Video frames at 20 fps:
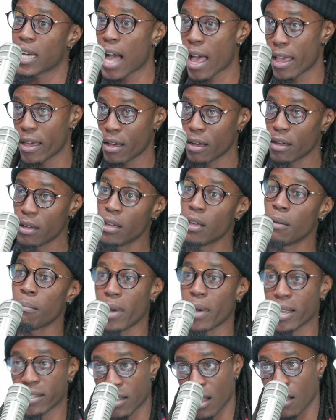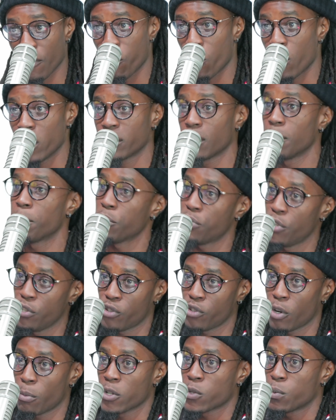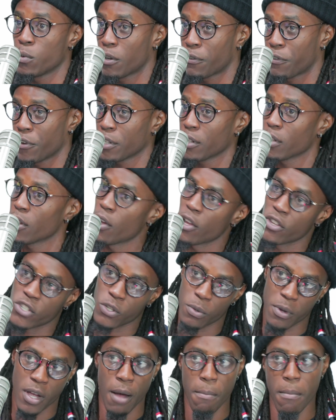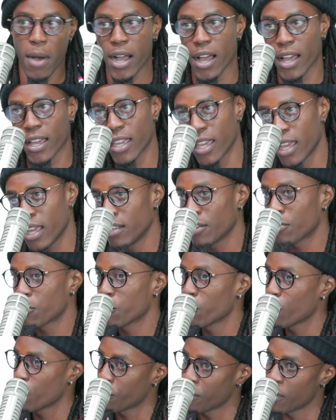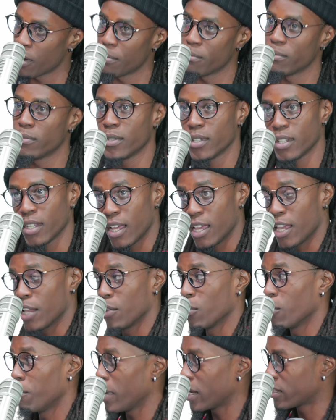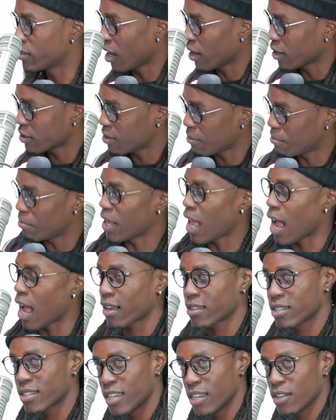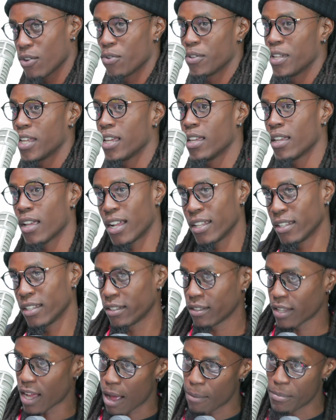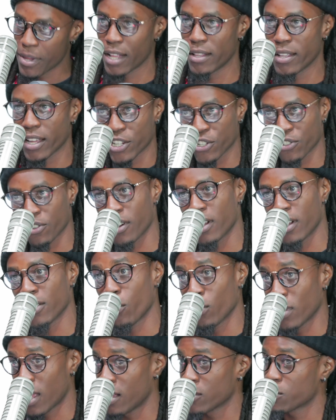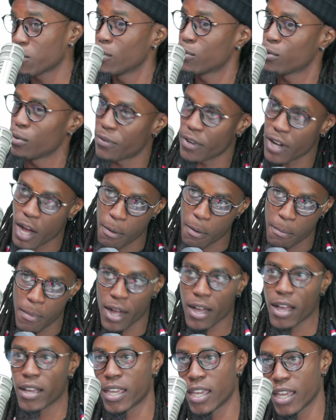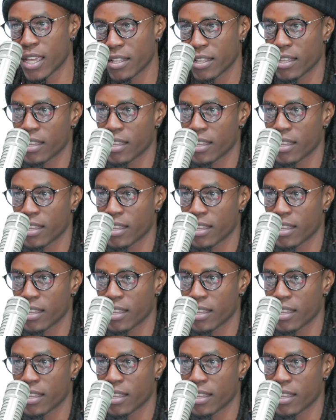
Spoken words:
Kaya, myself, once, and Patrice Roberts worked for it. So we come back again, Creole Riddim. You know, big thanks to Blaxx, Keone, and Abdel Destra and Ola as well too for coming back again.